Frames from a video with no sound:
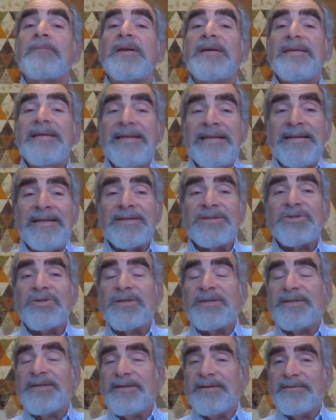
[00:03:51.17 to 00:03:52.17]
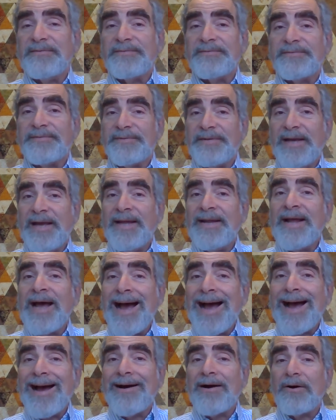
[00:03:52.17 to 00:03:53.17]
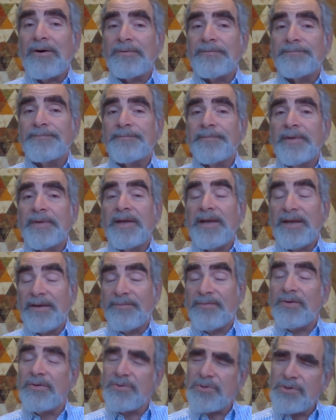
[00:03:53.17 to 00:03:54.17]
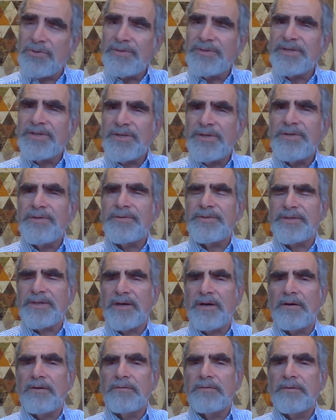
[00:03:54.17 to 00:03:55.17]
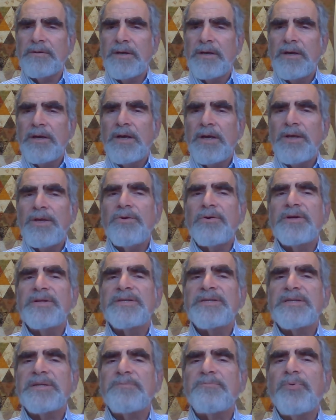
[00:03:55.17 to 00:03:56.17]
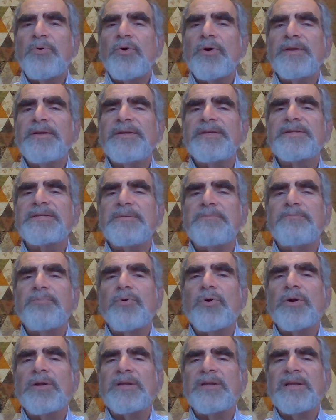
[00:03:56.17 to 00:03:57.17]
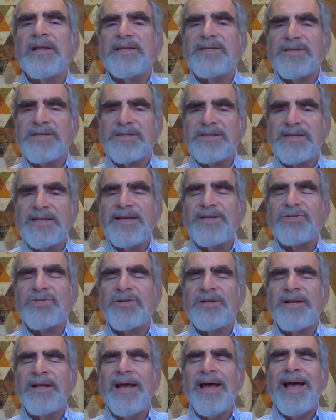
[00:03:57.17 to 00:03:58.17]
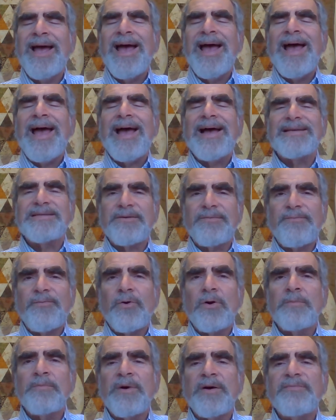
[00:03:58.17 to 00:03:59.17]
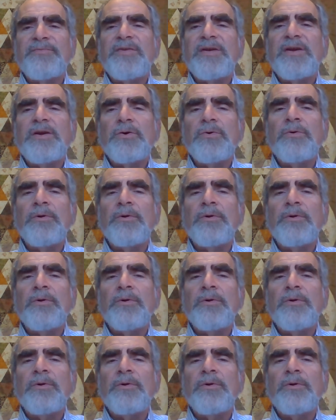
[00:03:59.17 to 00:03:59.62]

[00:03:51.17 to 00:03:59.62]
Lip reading: initiative and how, if you choose to do so, you can support this important legislation as a form of tikkun